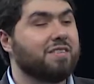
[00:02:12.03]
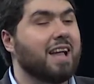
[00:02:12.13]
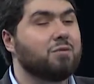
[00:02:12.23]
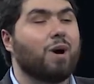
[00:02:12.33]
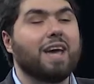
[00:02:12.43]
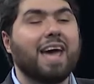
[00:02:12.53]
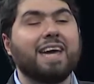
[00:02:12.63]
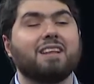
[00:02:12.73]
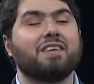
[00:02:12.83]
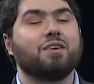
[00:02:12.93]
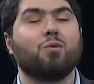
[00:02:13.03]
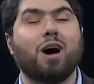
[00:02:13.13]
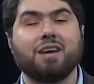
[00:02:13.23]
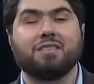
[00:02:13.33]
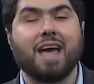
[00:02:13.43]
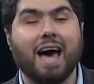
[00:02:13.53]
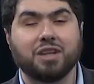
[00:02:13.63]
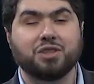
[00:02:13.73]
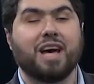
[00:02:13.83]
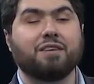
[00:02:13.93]
That's why A11Y is the
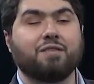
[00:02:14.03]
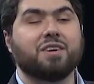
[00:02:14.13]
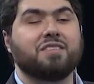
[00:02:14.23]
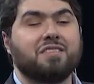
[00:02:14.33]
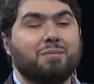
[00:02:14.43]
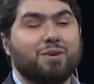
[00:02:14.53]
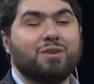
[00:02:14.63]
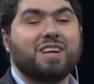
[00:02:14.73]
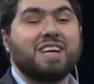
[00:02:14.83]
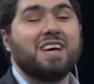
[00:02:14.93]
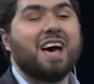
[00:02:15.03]
hashtag for accessibility.